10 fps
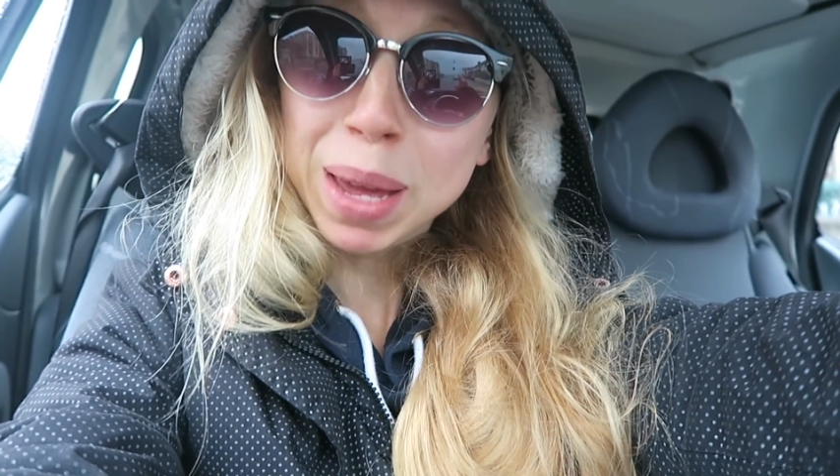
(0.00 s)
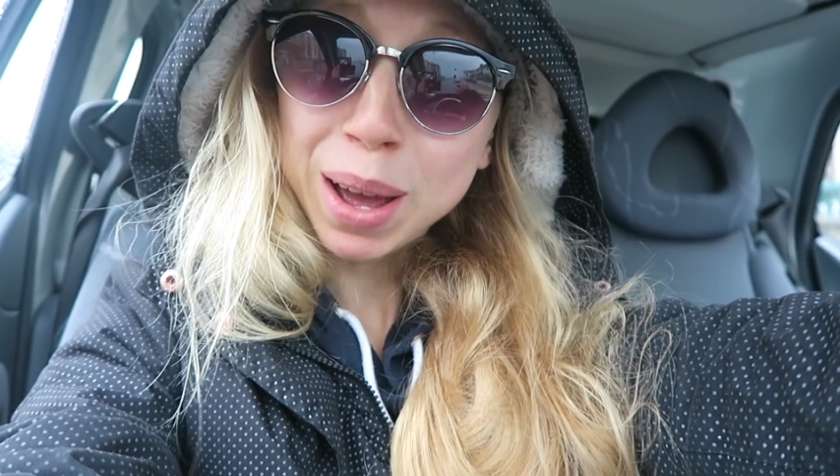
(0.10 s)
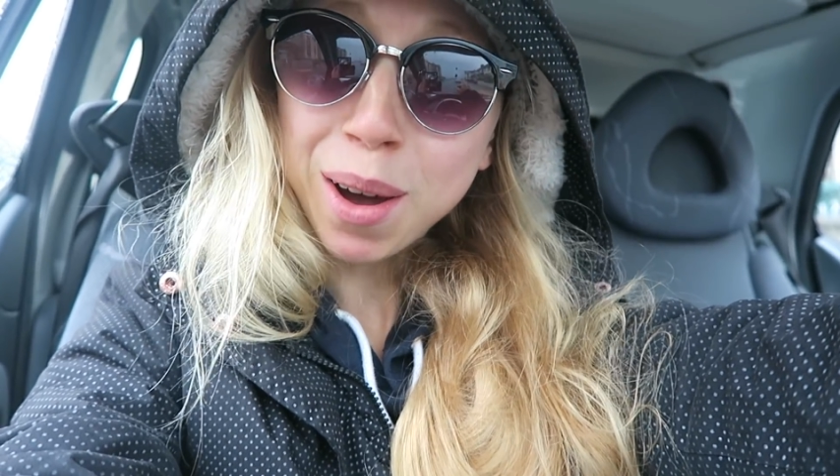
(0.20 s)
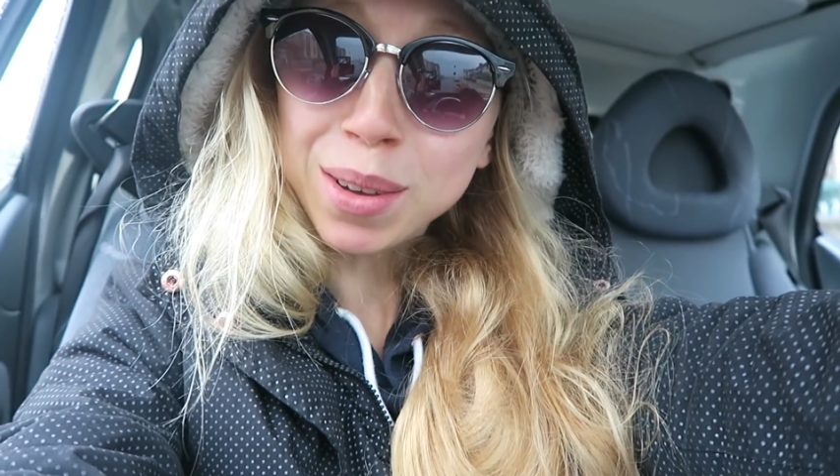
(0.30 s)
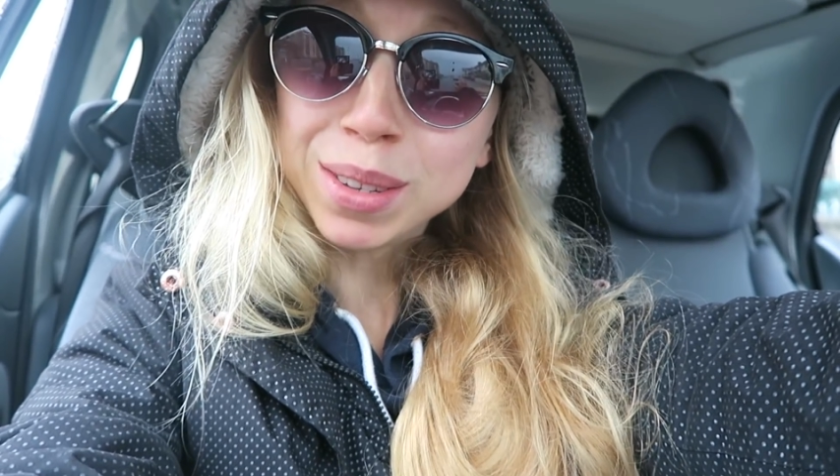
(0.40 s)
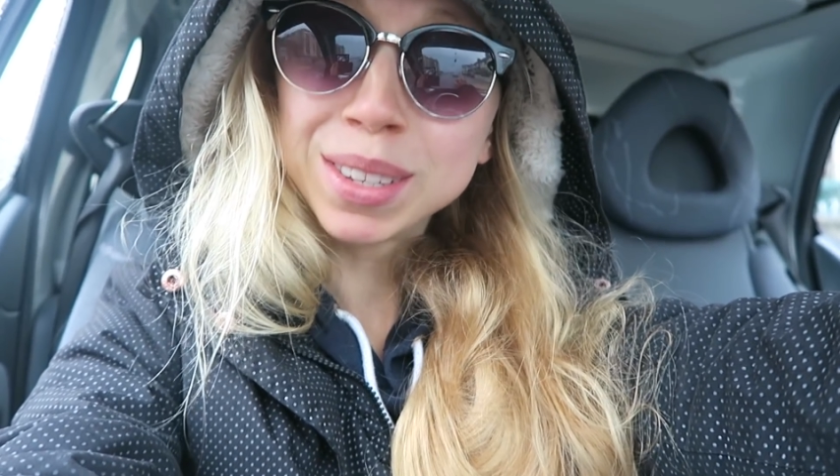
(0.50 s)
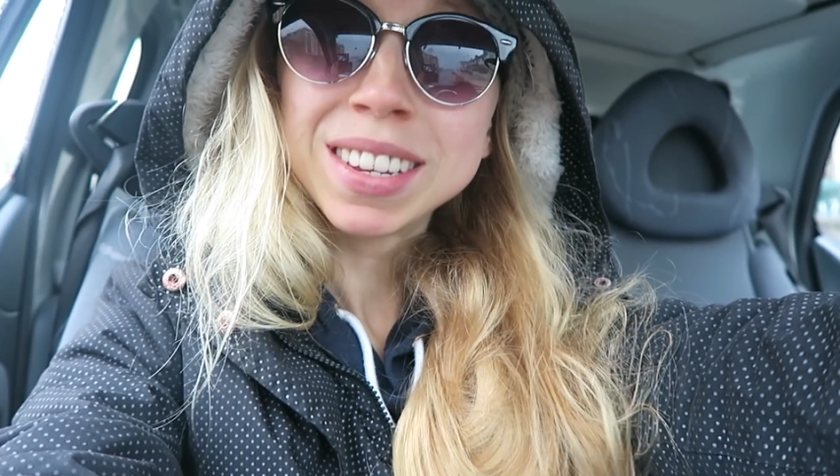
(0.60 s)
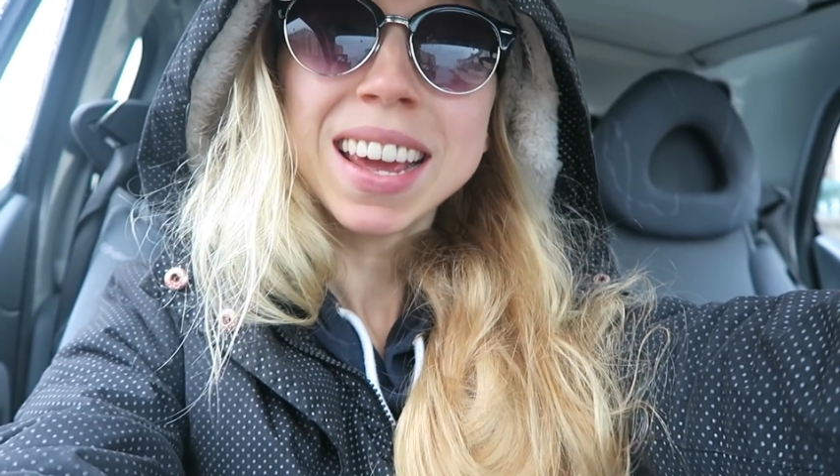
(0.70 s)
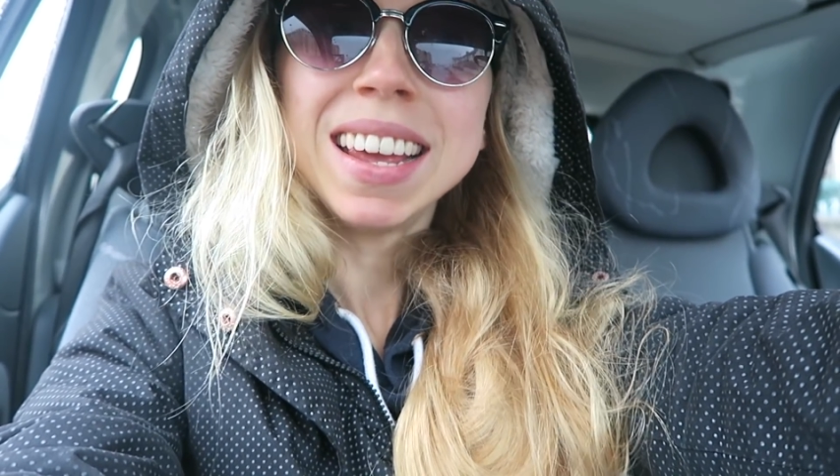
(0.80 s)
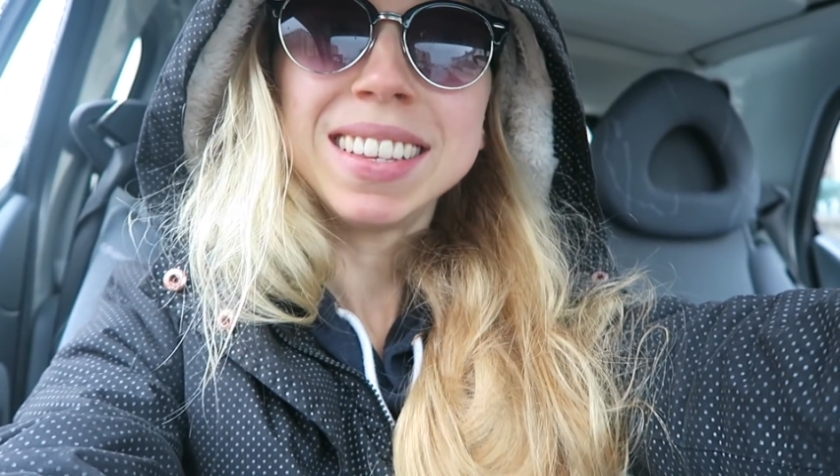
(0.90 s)

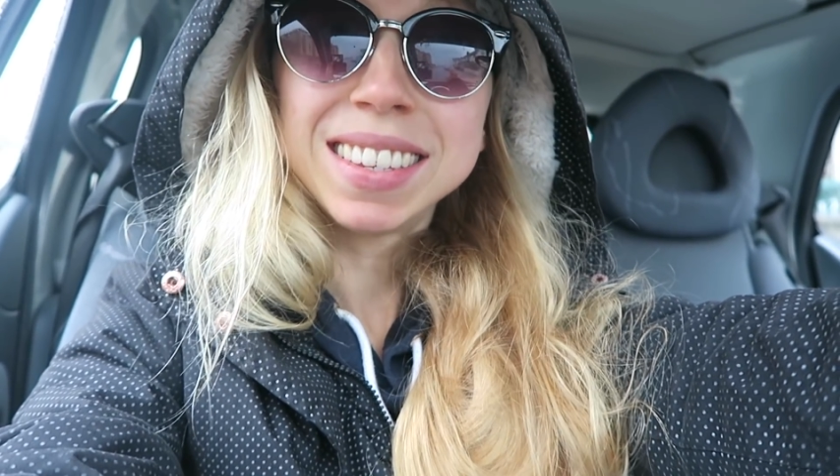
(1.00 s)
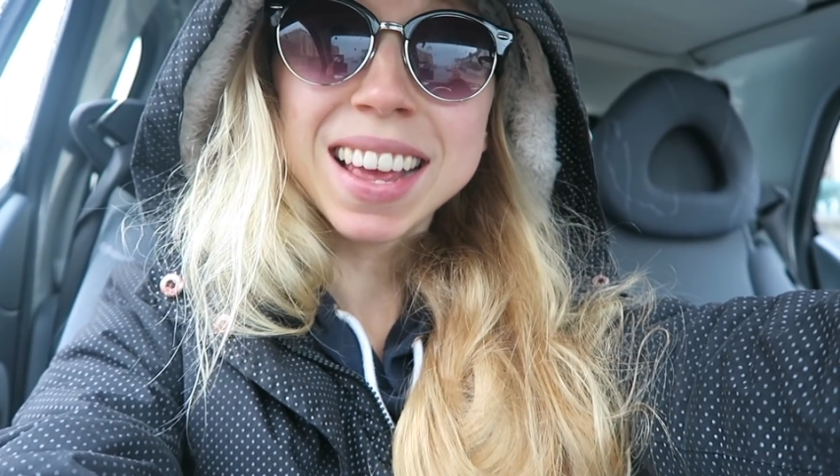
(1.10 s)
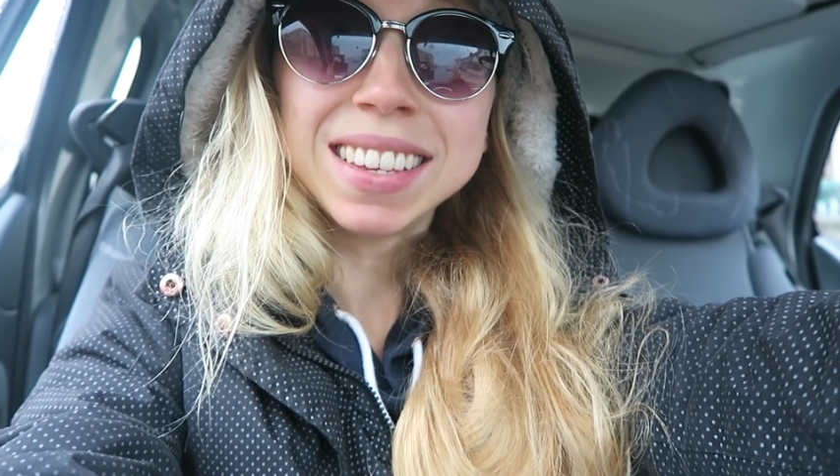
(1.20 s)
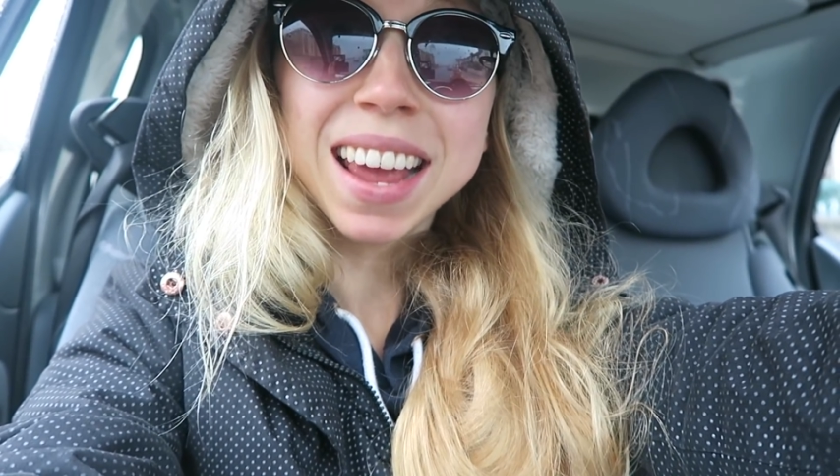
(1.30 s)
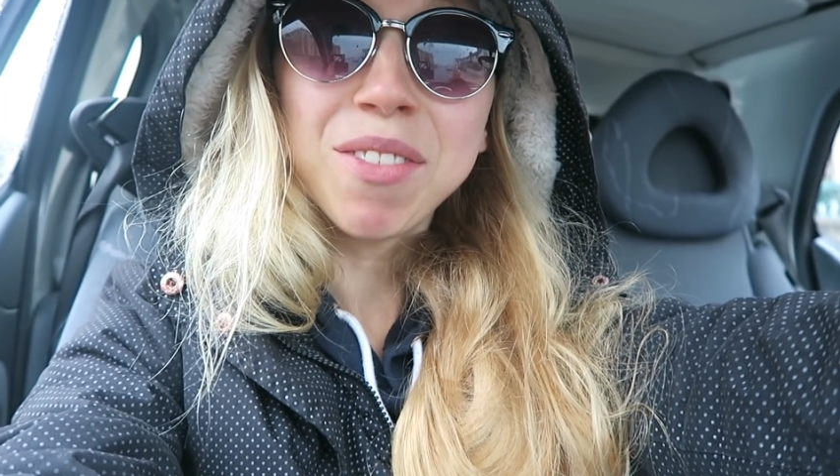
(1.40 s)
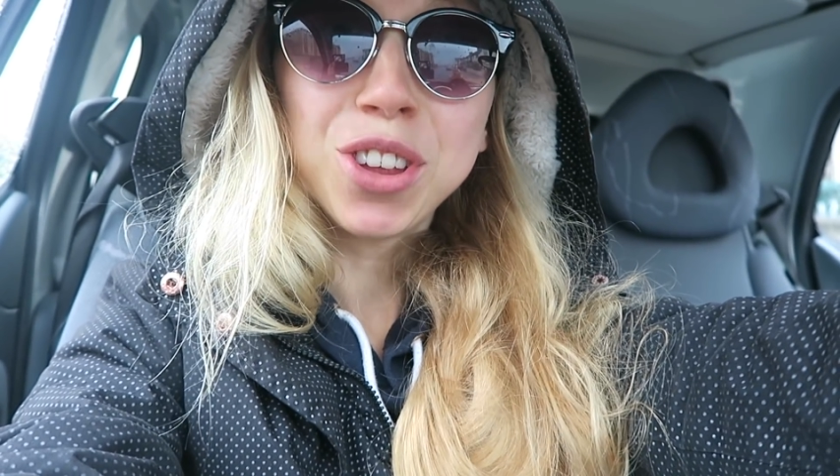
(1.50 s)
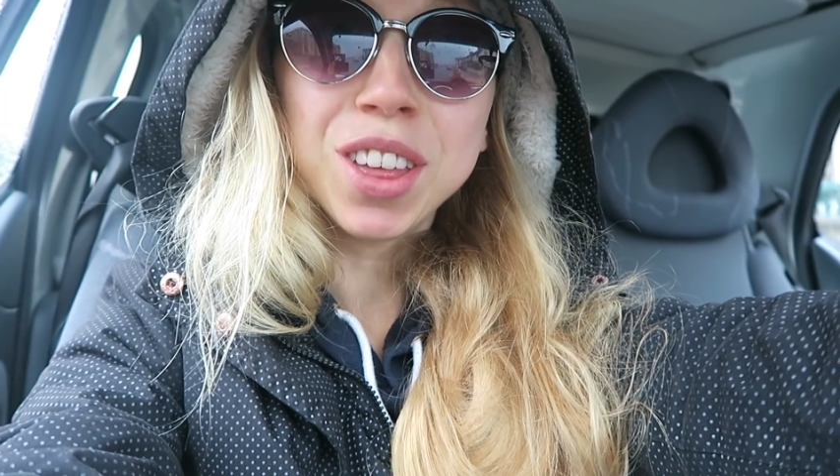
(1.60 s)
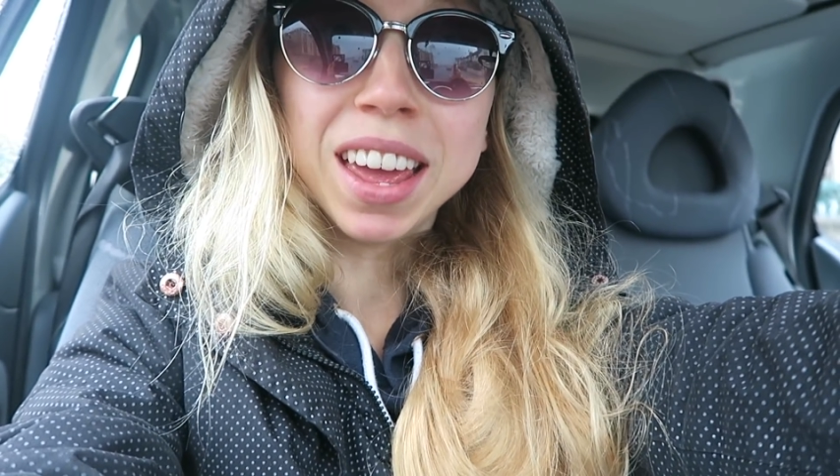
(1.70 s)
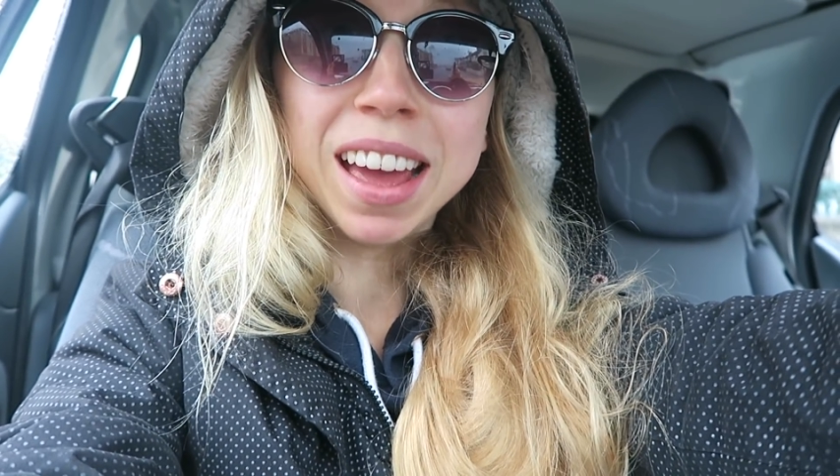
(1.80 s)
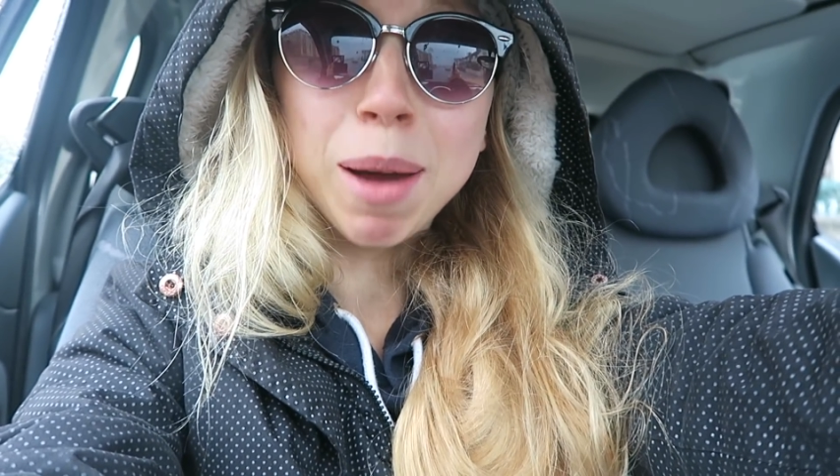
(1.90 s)
because it says everything